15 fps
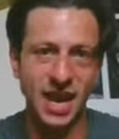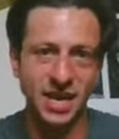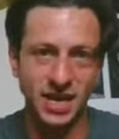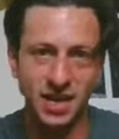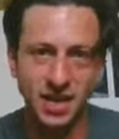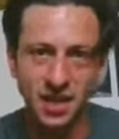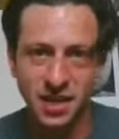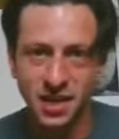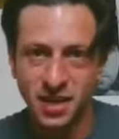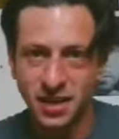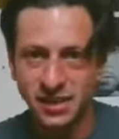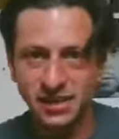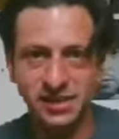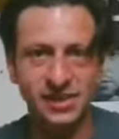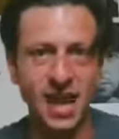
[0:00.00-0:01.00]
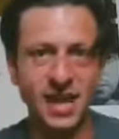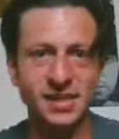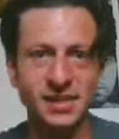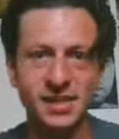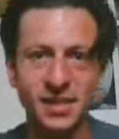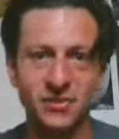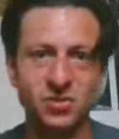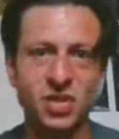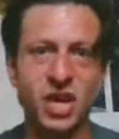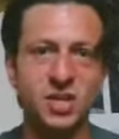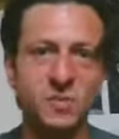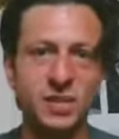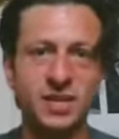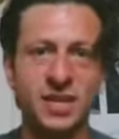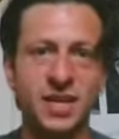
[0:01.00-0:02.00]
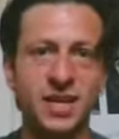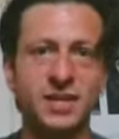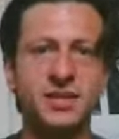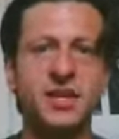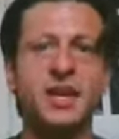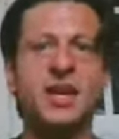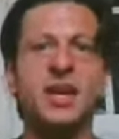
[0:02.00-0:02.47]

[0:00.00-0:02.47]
any sense of judgment in it.